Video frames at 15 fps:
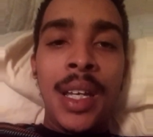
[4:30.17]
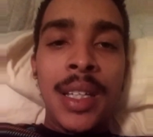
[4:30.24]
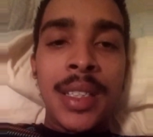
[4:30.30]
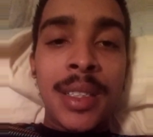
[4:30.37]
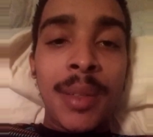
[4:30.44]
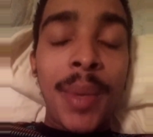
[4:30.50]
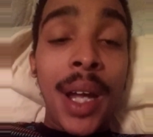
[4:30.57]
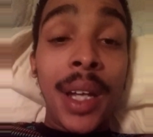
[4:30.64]

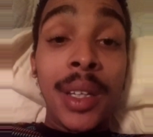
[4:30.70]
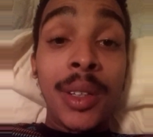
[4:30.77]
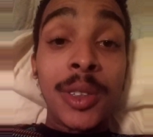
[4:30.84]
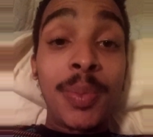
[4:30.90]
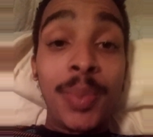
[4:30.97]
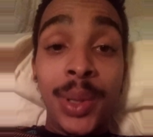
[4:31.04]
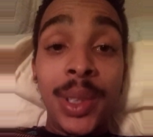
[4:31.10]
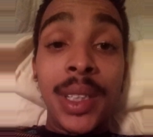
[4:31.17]
Somebody
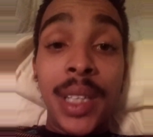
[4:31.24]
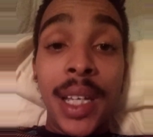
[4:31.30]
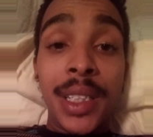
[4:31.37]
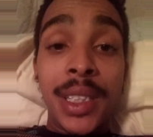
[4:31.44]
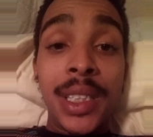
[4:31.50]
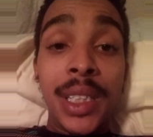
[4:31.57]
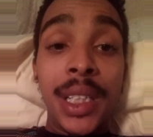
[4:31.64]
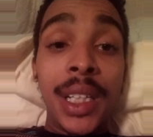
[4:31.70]
else put that
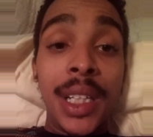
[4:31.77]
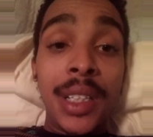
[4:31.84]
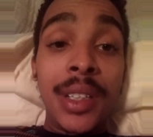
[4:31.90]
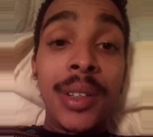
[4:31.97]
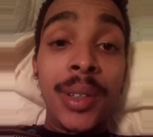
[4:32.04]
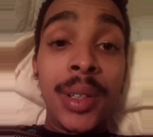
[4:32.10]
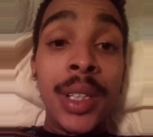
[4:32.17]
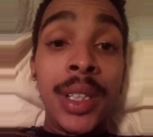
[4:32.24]
shit in
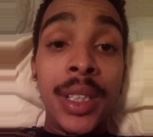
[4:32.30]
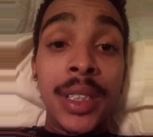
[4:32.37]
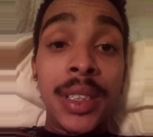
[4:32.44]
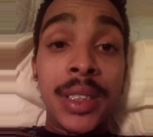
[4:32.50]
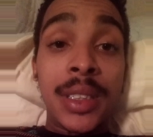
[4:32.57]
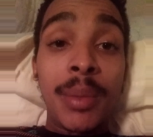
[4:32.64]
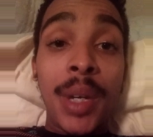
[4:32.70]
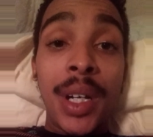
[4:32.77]
your head.
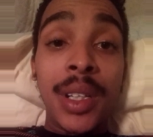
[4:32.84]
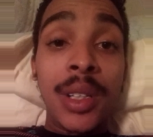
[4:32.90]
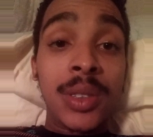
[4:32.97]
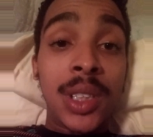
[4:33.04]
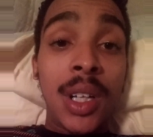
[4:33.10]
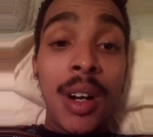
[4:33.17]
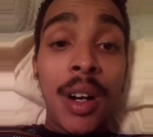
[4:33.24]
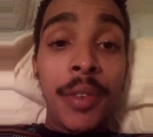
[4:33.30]
Somebody
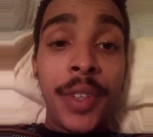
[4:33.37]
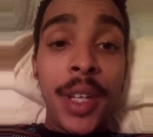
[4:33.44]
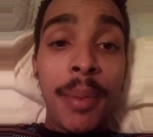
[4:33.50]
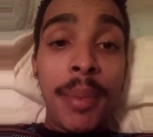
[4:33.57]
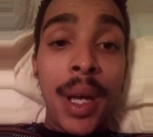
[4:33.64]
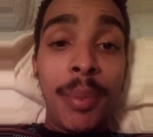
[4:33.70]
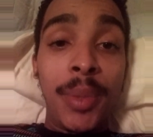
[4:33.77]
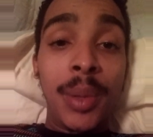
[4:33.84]
else carved that
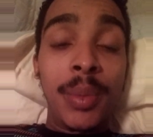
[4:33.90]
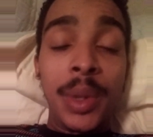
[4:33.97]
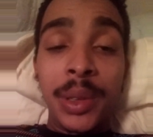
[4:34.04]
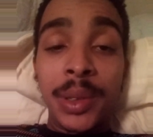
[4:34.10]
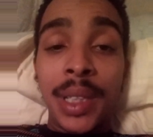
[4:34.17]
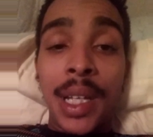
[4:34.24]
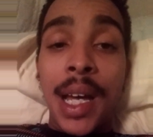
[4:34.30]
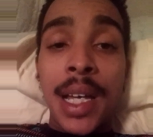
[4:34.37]
map up.
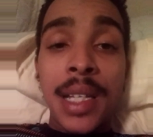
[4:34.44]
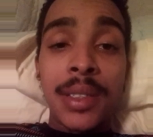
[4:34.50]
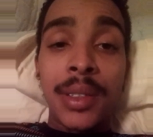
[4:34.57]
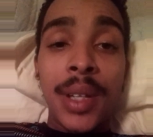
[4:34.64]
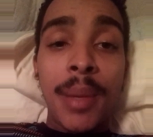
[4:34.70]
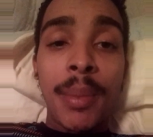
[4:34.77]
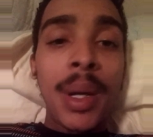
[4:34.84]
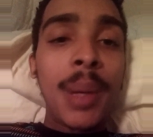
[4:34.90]
Those lines
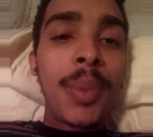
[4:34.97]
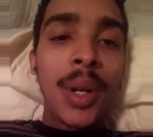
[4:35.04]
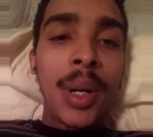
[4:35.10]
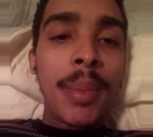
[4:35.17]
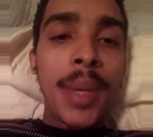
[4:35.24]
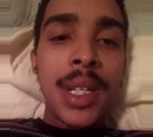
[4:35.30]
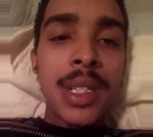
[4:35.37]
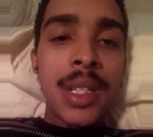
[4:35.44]
on that map are
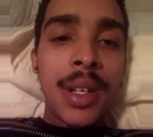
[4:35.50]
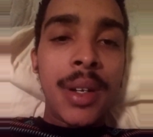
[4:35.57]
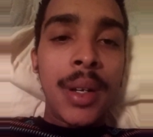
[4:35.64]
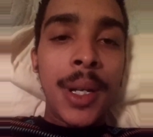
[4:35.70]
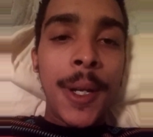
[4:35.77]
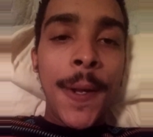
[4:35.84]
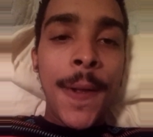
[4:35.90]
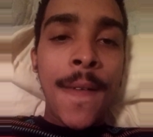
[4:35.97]

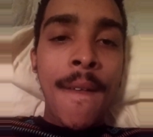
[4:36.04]
imaginary.